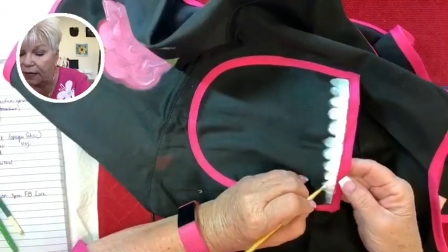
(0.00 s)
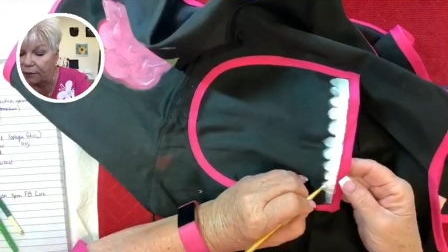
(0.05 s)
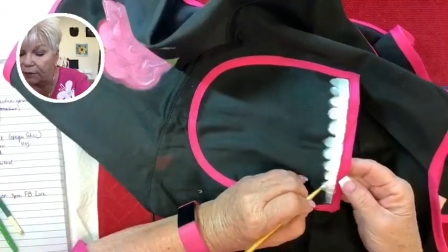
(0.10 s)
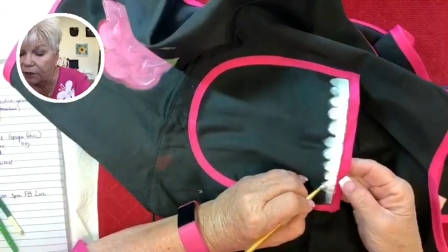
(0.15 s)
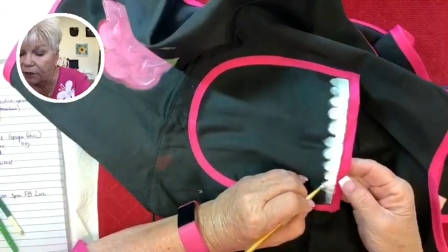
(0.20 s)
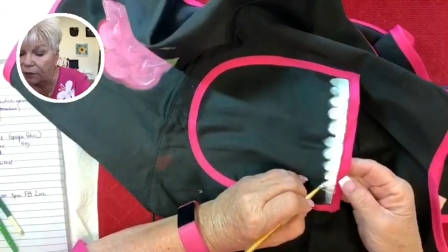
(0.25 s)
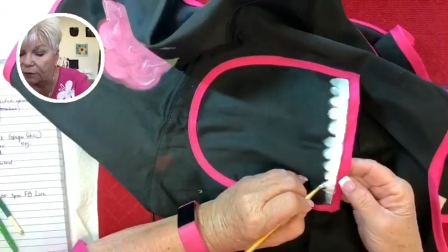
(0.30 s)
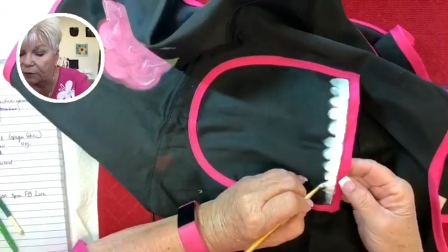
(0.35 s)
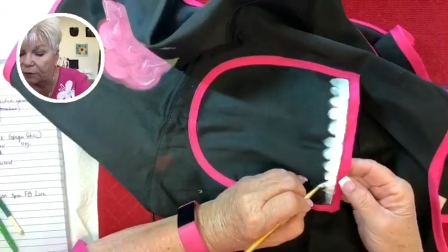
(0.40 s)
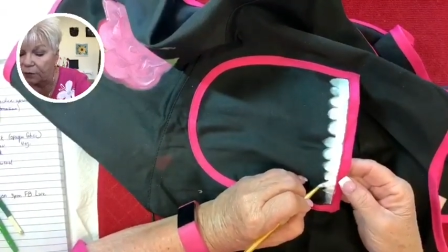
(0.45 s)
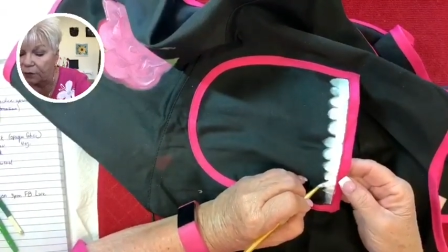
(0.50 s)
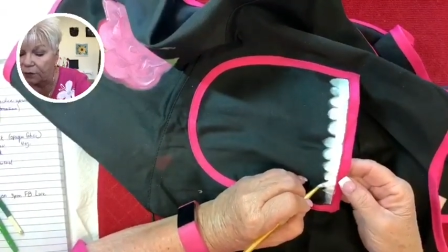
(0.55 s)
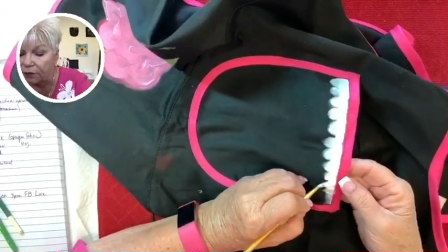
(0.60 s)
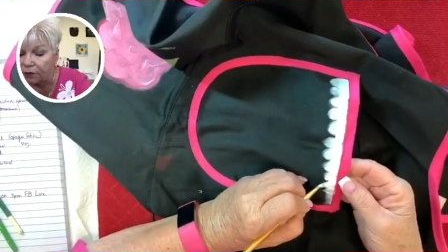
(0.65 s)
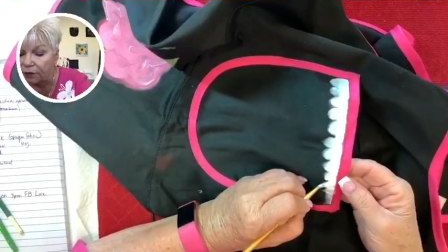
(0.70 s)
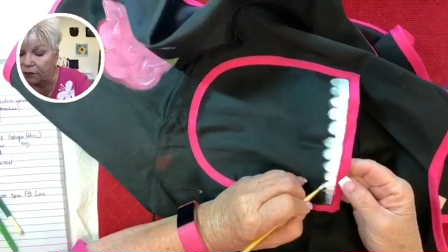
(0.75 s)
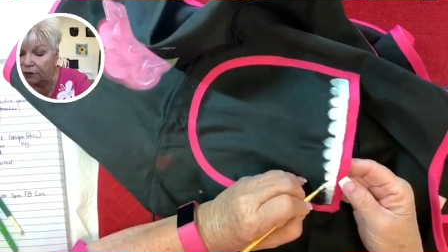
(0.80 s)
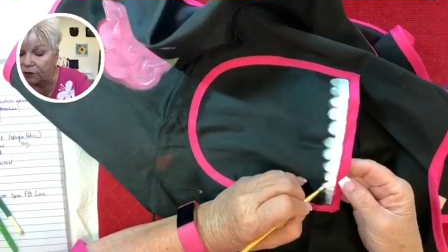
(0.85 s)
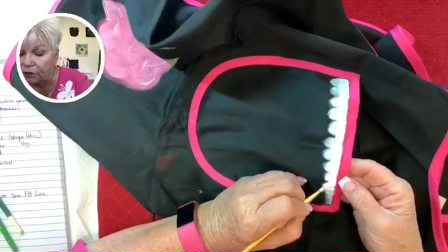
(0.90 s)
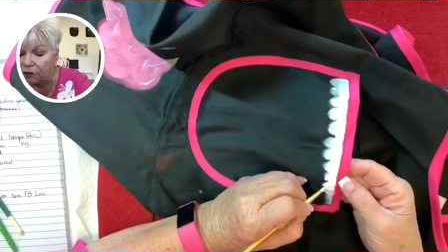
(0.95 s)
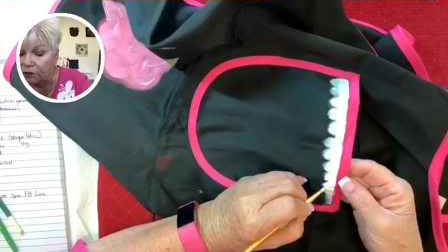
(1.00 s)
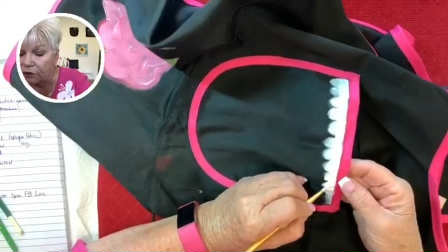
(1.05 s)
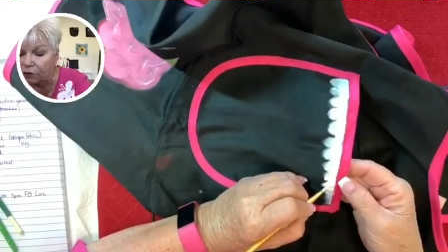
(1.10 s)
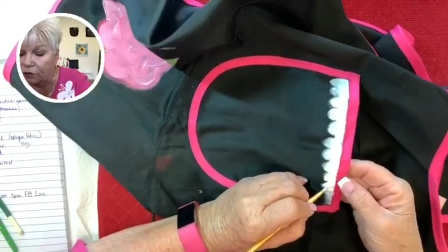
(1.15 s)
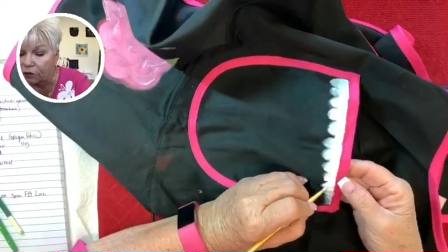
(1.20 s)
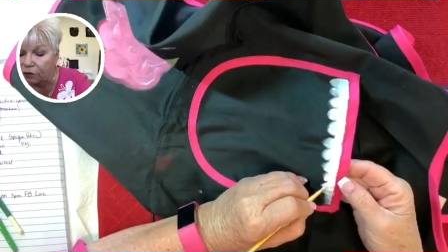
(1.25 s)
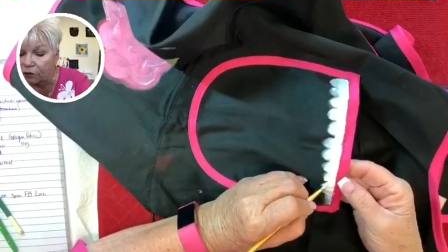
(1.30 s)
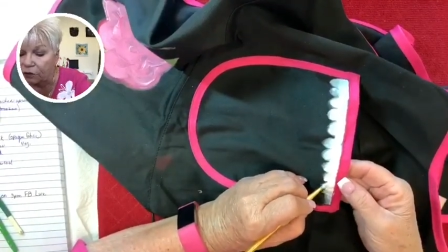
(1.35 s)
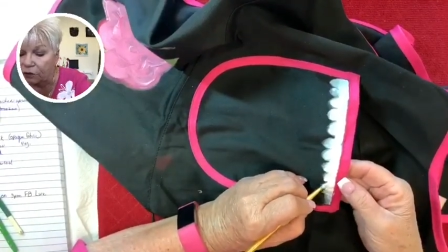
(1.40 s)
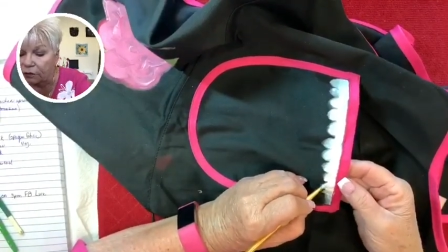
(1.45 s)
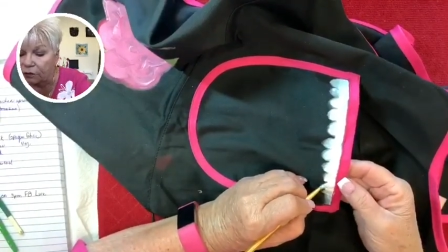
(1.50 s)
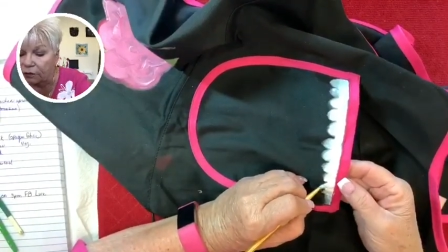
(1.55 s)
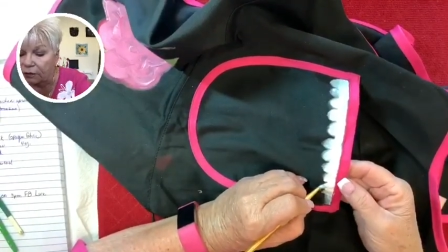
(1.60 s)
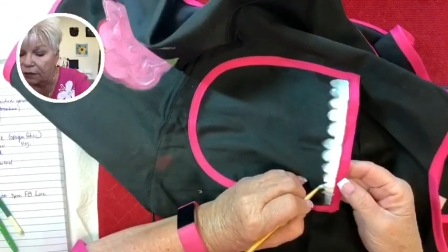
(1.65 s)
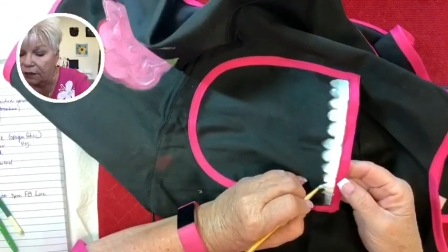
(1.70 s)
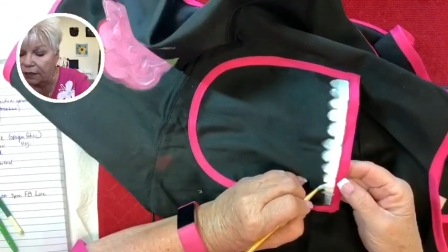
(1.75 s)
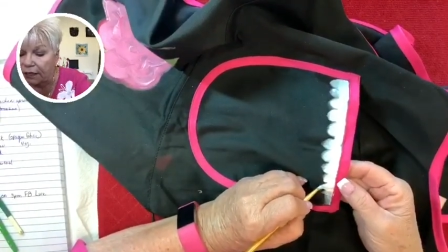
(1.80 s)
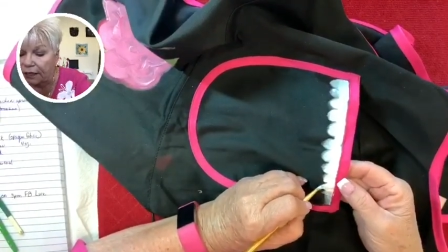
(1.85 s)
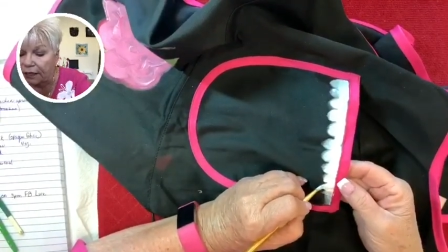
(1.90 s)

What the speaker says: I'm going to put a little circle